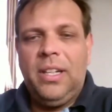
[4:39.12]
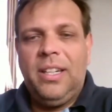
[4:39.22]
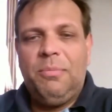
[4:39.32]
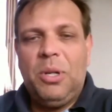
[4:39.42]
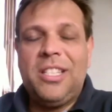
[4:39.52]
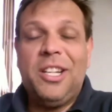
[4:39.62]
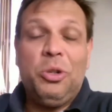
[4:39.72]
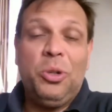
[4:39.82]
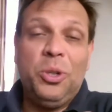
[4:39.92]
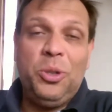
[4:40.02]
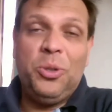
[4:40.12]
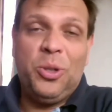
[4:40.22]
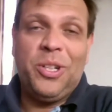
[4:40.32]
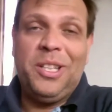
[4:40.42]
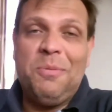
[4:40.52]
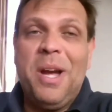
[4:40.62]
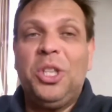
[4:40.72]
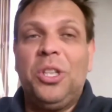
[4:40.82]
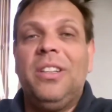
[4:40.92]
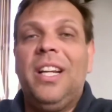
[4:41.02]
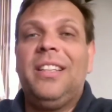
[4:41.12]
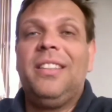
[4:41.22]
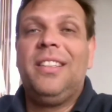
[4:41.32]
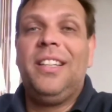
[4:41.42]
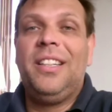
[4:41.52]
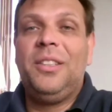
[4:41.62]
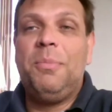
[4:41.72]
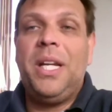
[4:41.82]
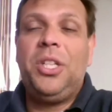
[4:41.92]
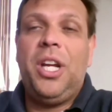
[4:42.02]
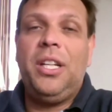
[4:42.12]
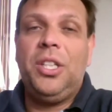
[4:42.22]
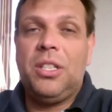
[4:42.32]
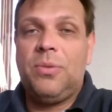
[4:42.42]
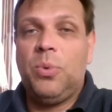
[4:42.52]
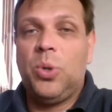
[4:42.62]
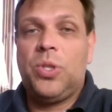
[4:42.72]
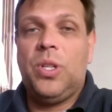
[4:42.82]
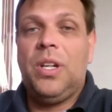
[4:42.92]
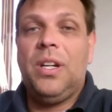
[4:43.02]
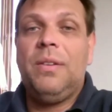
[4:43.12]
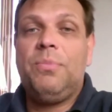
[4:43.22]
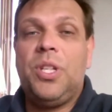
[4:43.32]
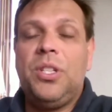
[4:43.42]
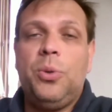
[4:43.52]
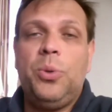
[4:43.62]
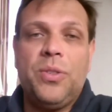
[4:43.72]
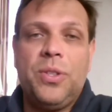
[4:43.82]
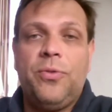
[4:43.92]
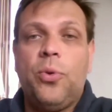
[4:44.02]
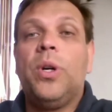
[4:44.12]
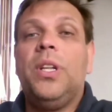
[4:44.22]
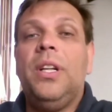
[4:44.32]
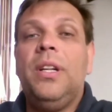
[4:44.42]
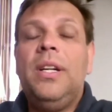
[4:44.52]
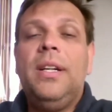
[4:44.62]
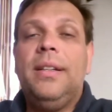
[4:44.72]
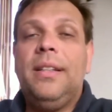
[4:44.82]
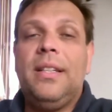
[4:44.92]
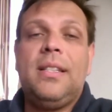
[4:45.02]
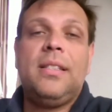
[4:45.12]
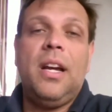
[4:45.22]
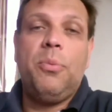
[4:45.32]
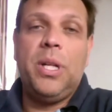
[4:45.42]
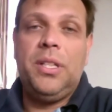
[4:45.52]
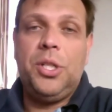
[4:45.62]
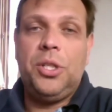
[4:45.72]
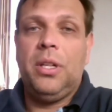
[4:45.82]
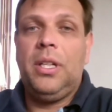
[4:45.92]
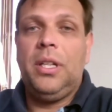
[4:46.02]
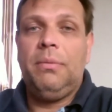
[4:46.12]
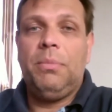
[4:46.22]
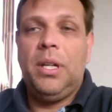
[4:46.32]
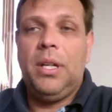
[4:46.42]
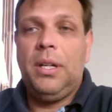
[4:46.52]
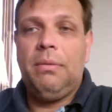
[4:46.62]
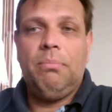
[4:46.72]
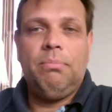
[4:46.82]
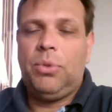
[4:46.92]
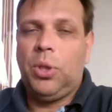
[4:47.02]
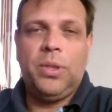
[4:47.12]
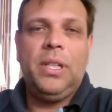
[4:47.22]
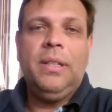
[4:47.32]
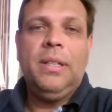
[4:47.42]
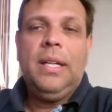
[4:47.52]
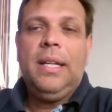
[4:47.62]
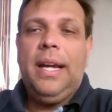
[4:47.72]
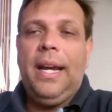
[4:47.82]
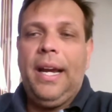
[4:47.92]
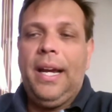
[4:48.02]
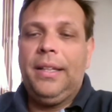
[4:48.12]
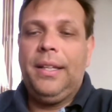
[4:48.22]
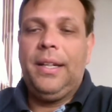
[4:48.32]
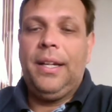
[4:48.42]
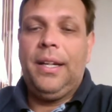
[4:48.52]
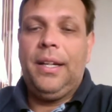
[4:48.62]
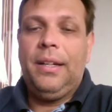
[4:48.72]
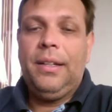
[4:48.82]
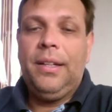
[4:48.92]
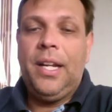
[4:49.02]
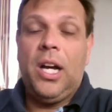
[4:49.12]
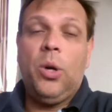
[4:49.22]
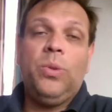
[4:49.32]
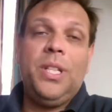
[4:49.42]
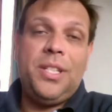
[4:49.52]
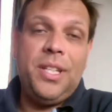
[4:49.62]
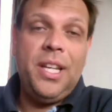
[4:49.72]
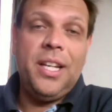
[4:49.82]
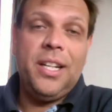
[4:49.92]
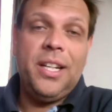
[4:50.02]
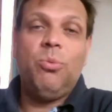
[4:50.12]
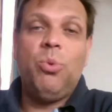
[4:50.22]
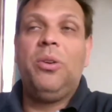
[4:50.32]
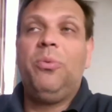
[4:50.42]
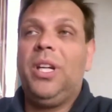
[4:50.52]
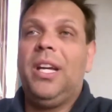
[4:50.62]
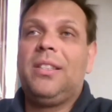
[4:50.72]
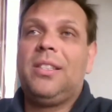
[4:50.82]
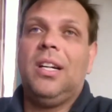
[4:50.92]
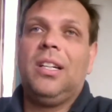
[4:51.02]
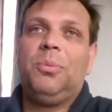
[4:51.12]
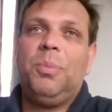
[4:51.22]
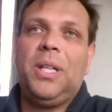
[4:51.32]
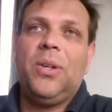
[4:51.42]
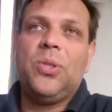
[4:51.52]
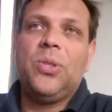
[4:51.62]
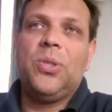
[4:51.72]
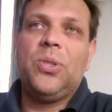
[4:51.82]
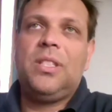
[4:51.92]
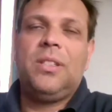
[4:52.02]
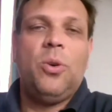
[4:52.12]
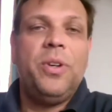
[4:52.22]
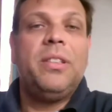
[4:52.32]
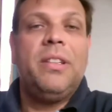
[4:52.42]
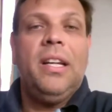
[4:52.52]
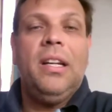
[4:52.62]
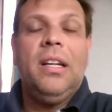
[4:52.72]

but as I told you, you already mentioned that the main changes was since 2014 that SSI went digitally totally. And now this year, when we get stuck because of this COVID thing,